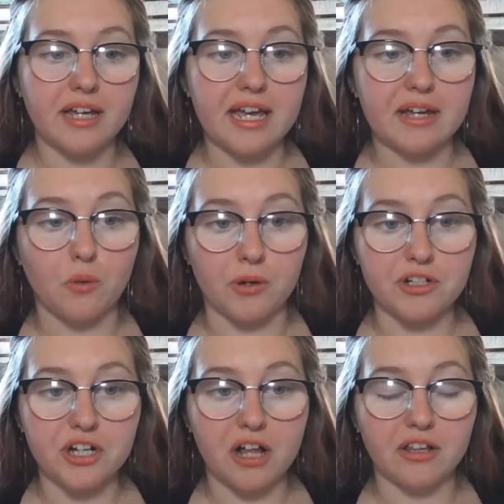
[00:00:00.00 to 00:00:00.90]
a
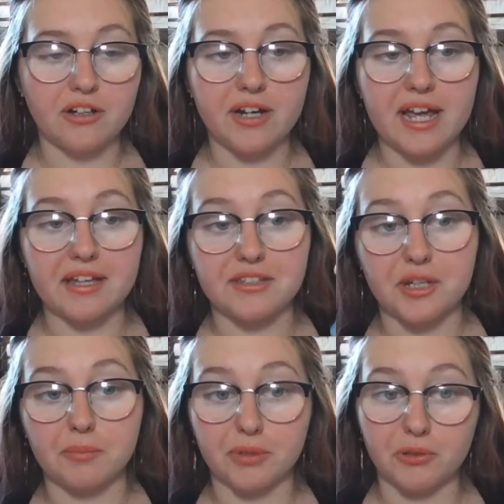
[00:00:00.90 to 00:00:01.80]
orange color, and
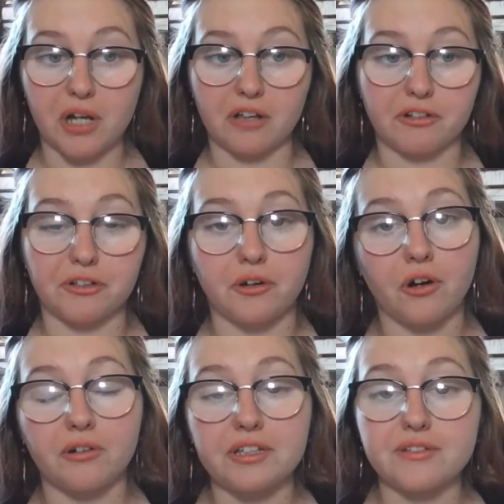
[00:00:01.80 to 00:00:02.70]
a blue color, and they're
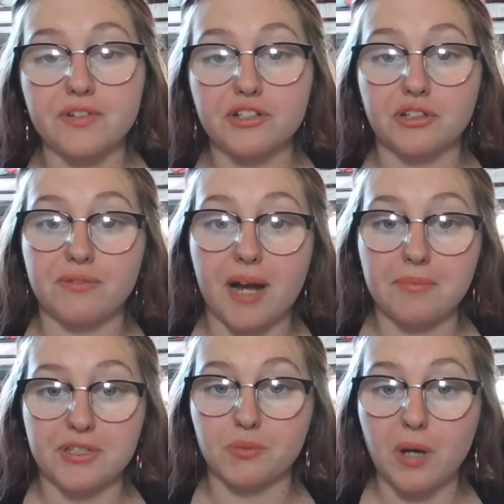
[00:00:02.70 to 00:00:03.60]
all individually
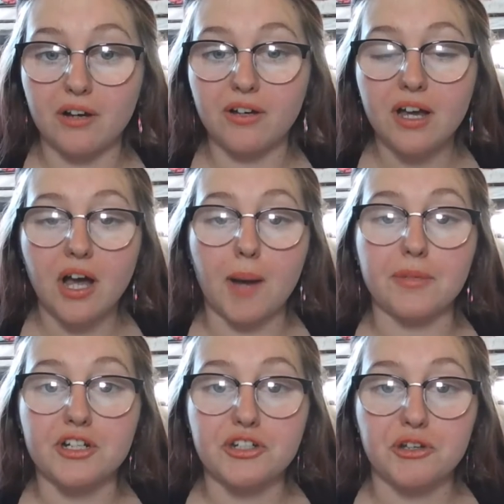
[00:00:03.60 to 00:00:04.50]
wrapped as well. I'm
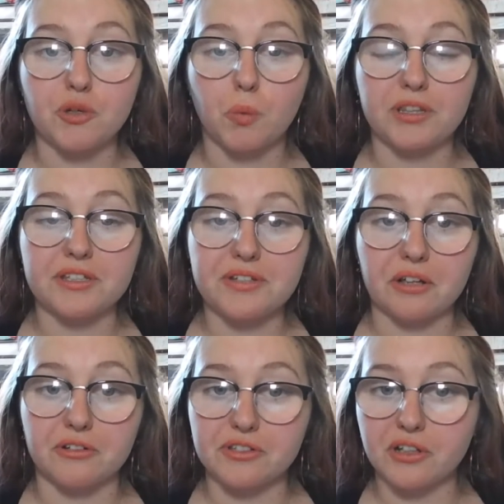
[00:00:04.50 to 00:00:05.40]
going to show you what these
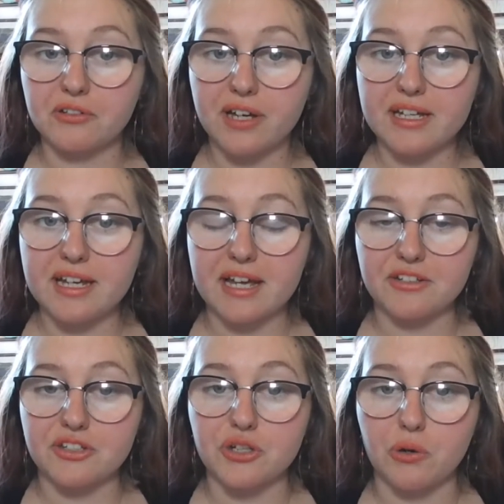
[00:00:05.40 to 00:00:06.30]
colors look like and
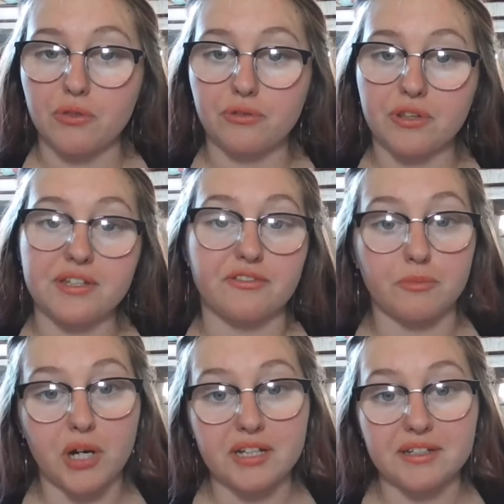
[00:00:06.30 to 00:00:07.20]
just go through the different
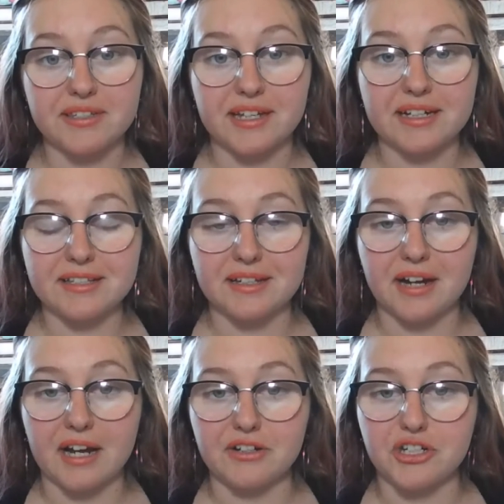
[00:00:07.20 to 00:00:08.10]
brightness settings and
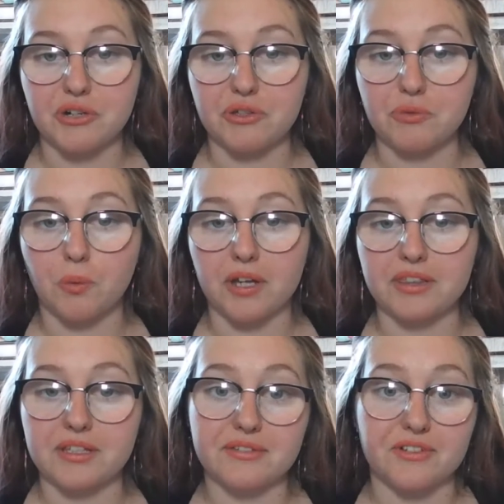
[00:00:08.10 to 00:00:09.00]
kind of show you
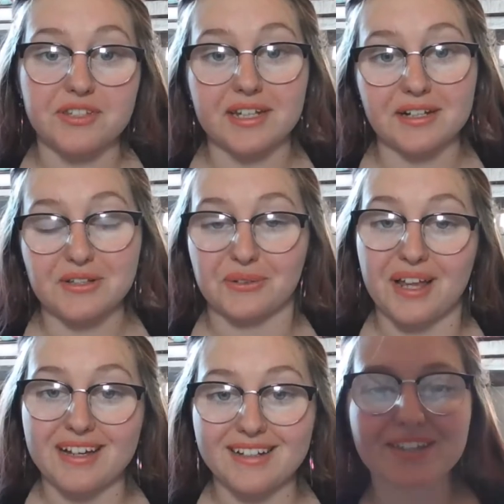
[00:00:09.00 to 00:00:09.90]
what the different settings are
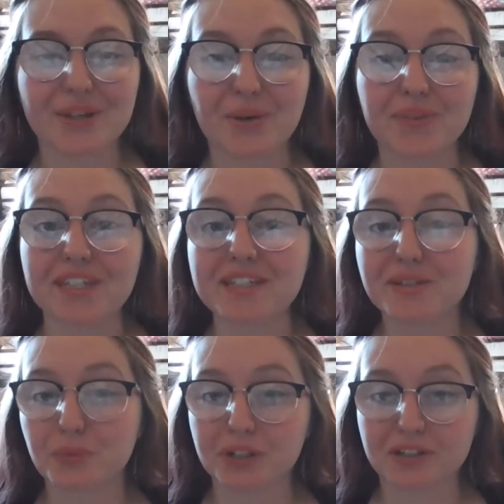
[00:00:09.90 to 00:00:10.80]
like. So this
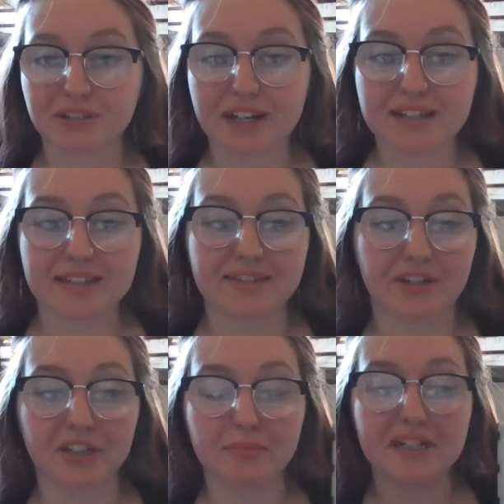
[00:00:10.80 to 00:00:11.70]
is one of the lights. It's
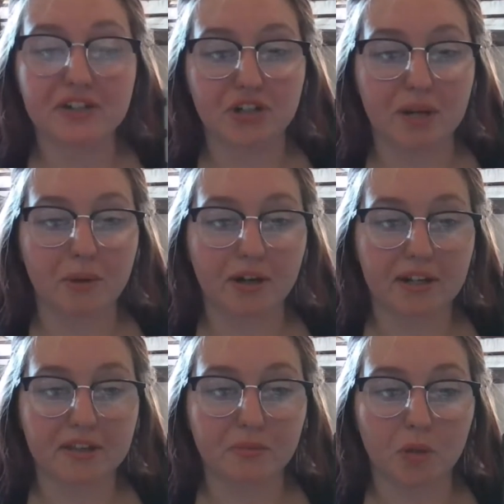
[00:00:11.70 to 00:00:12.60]
on the mini tripod
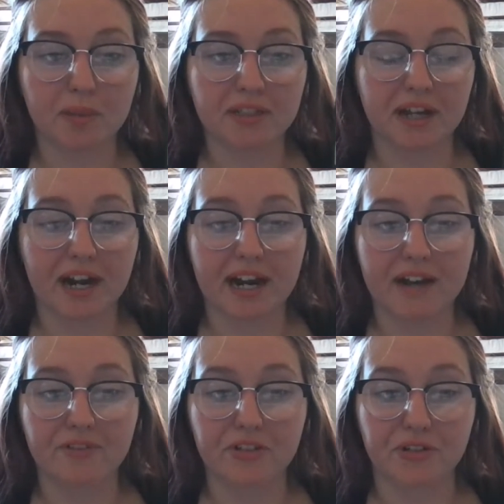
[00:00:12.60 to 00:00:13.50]
at the moment. I
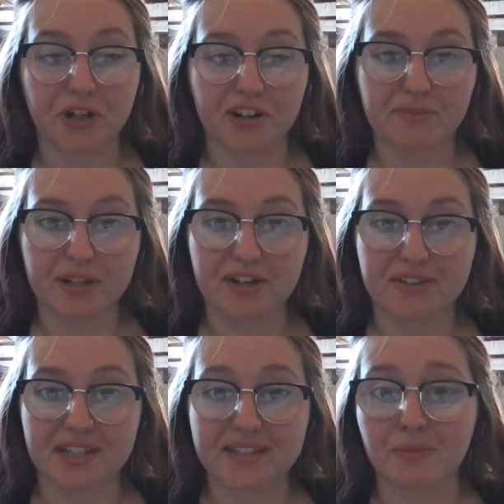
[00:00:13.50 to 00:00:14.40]
have it turned off
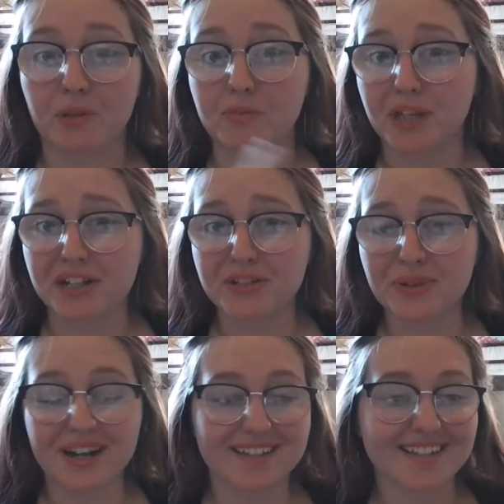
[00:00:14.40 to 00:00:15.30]
because I didn't want to blind you
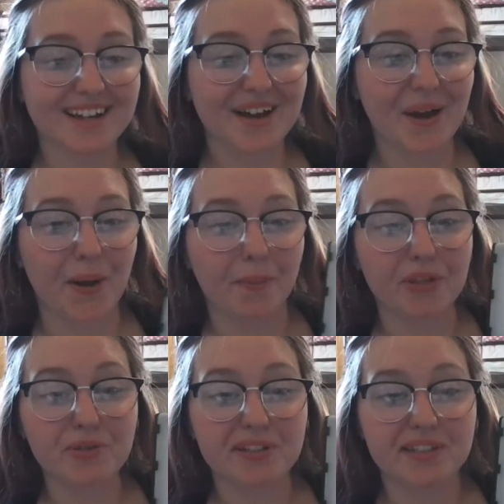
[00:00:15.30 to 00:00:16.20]
guys,
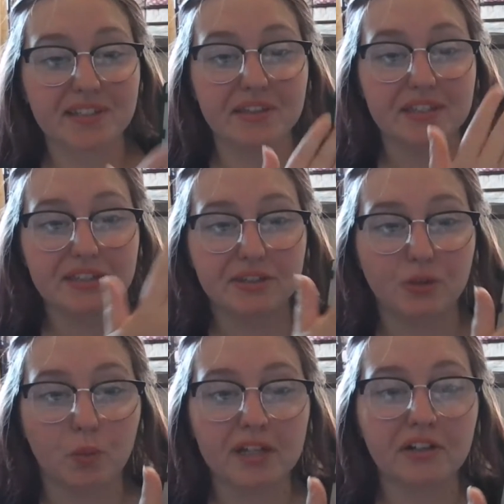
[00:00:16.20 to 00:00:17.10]
but you can see that this is
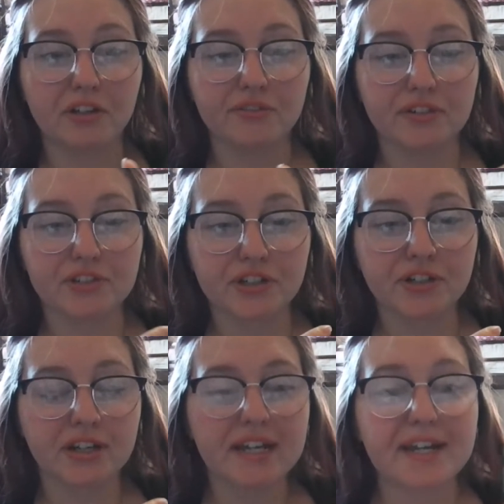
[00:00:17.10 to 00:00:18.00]
the white color filter.
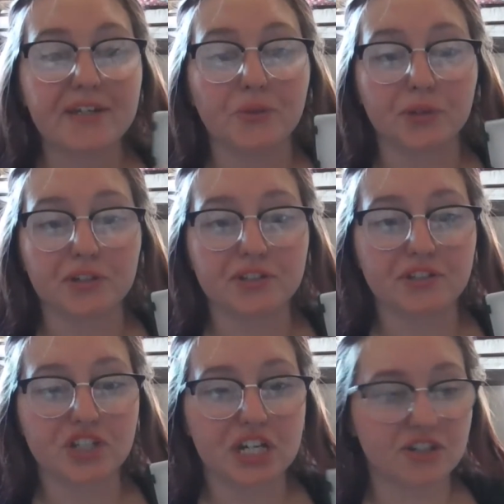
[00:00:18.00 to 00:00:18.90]
In order
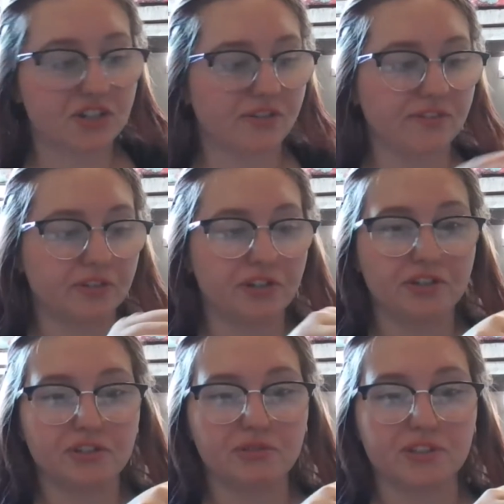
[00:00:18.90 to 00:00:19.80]
to change the
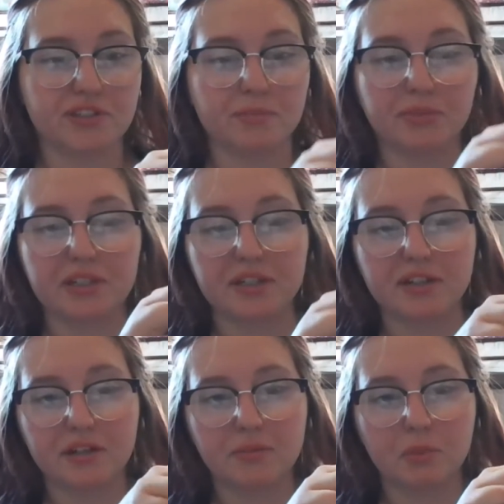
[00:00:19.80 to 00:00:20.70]
filters, you just simply
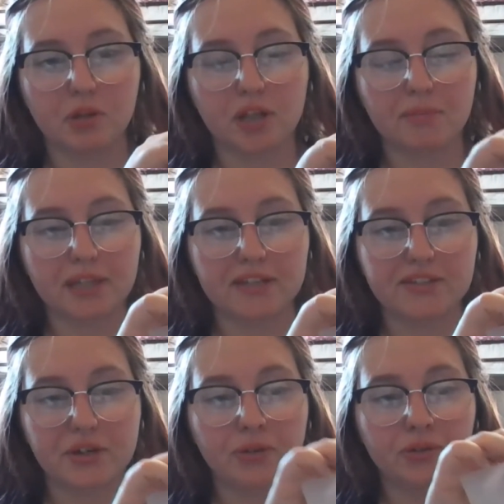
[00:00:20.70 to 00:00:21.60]
pull up like
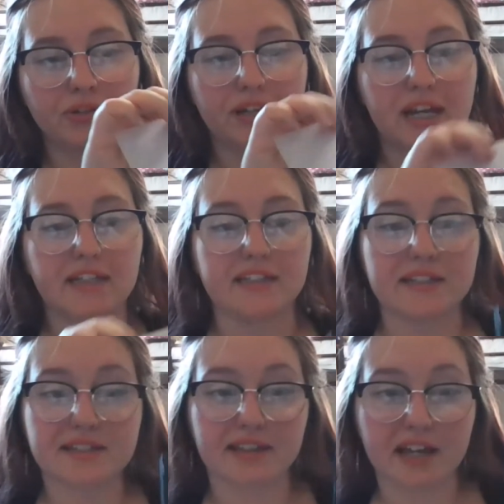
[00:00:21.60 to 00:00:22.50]
so, and
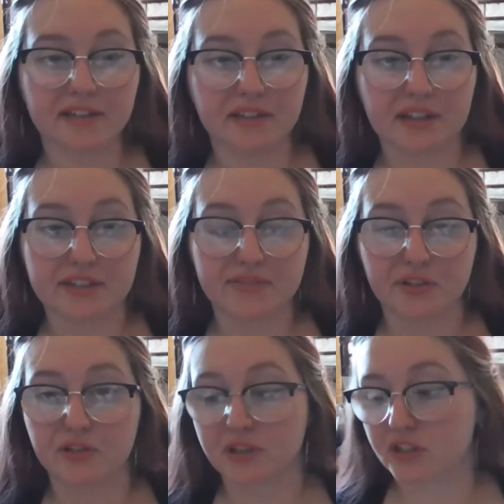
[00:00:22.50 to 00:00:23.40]
then slide the next
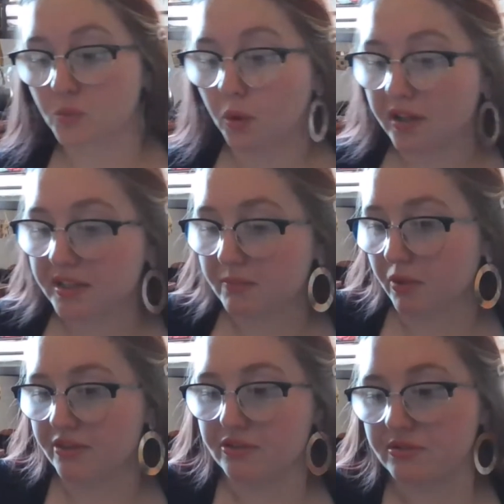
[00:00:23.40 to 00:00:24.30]
filter that you want,
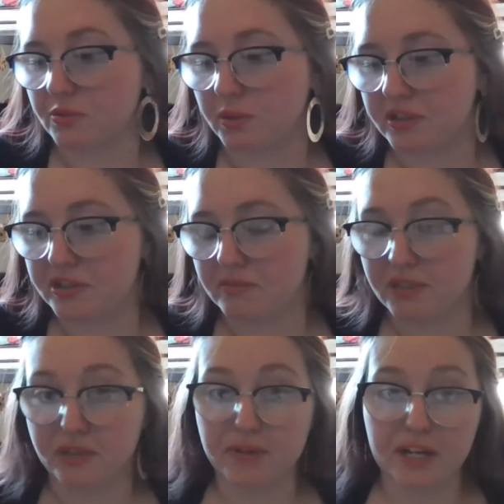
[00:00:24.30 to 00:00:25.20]
whether you want it to
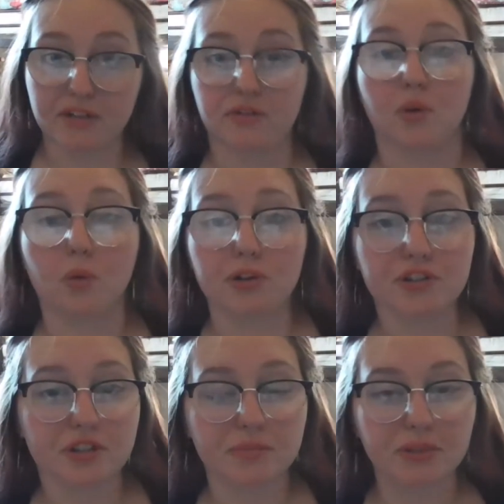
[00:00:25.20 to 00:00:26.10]
be the red or the
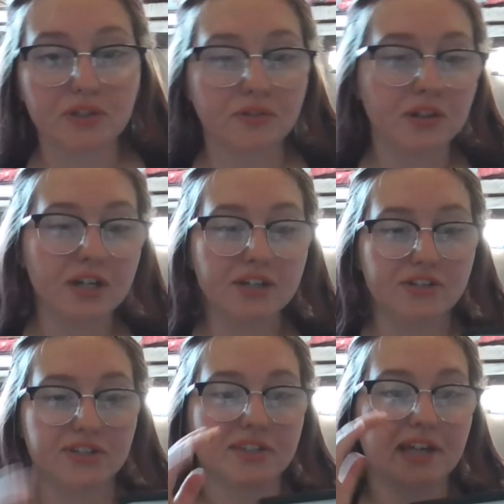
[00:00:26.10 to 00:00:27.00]
orange or the blue.
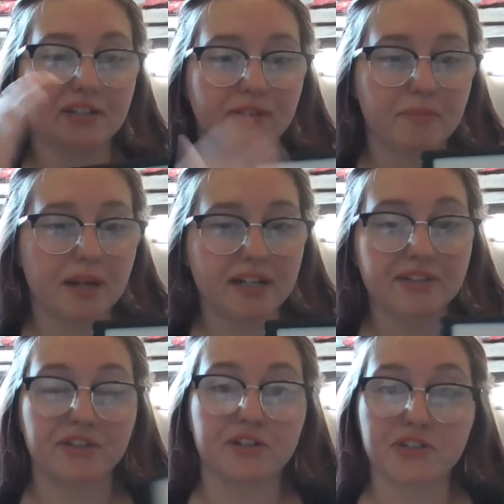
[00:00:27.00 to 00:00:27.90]
Just slide it right back
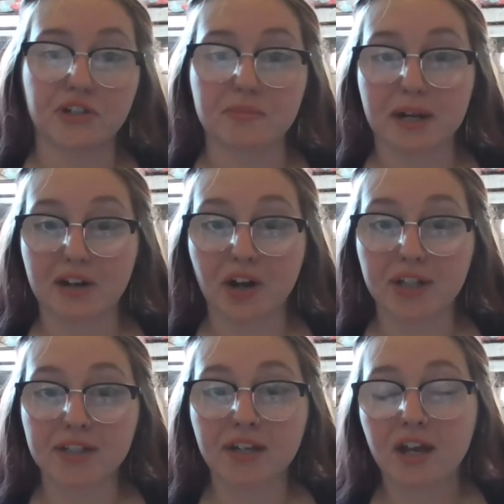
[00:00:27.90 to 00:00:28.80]
in there and turn it back on.